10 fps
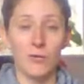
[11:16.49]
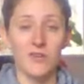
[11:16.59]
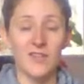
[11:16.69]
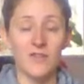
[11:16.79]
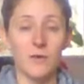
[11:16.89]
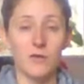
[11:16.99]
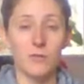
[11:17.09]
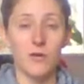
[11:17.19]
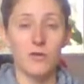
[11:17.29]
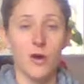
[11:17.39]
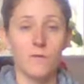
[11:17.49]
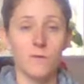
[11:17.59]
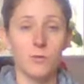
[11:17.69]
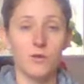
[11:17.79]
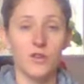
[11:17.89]
whichever feels most
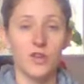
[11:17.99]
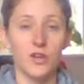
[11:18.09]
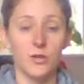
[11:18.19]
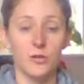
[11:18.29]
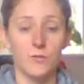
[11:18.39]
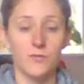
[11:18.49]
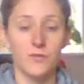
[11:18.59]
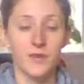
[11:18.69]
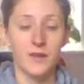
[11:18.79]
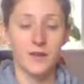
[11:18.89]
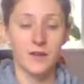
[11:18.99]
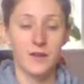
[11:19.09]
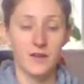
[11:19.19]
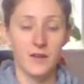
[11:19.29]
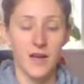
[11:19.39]
comfortable to you.
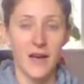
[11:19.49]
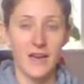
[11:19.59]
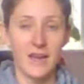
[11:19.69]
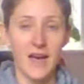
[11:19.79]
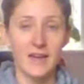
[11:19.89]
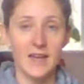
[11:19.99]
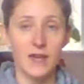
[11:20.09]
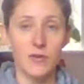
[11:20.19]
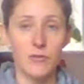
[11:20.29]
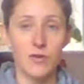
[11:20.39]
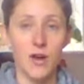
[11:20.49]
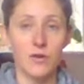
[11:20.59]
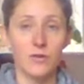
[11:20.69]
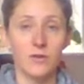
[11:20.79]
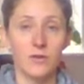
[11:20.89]
And again, in through the
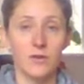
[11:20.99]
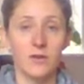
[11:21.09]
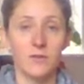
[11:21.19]
nose